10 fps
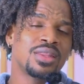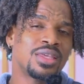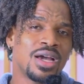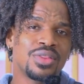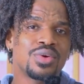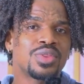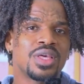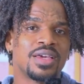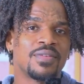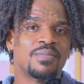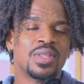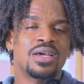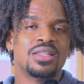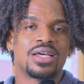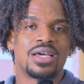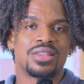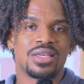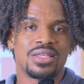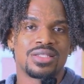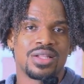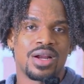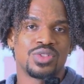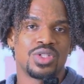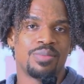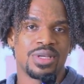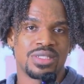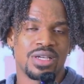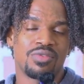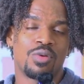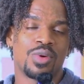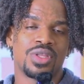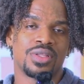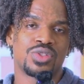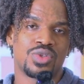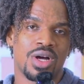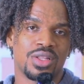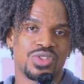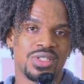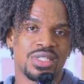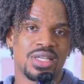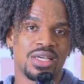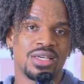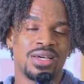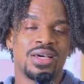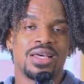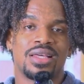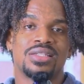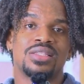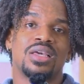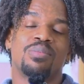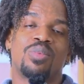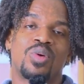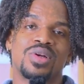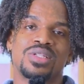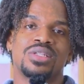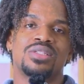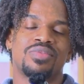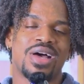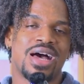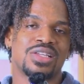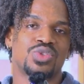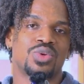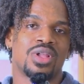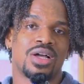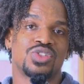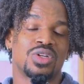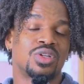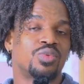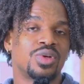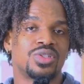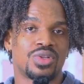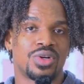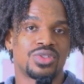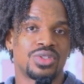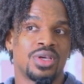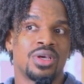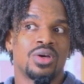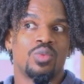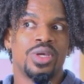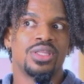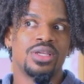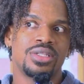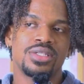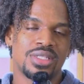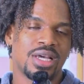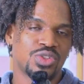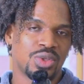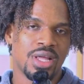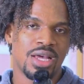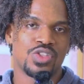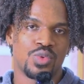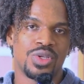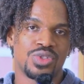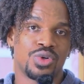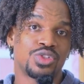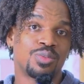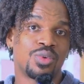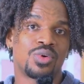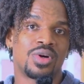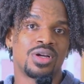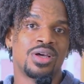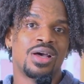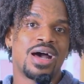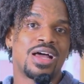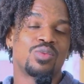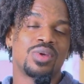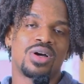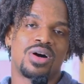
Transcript: The other thing that I think is largely missing from within astrology today is the importance of astrological research. We need to centralize research more, and we